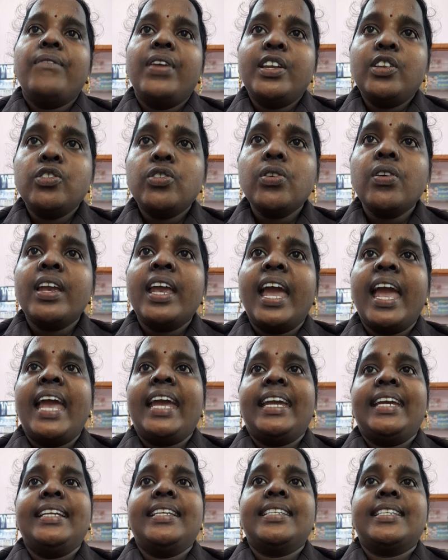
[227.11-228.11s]
Windows
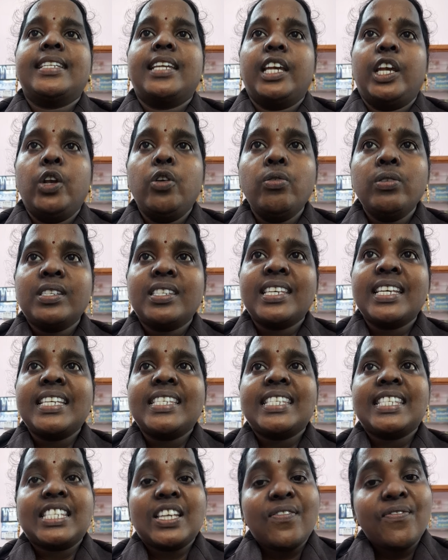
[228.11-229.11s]
8
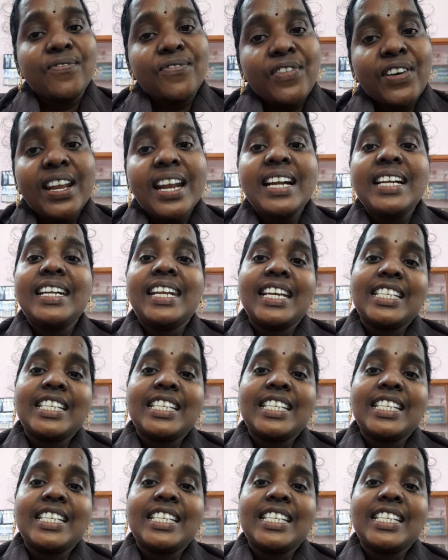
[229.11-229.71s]
uses several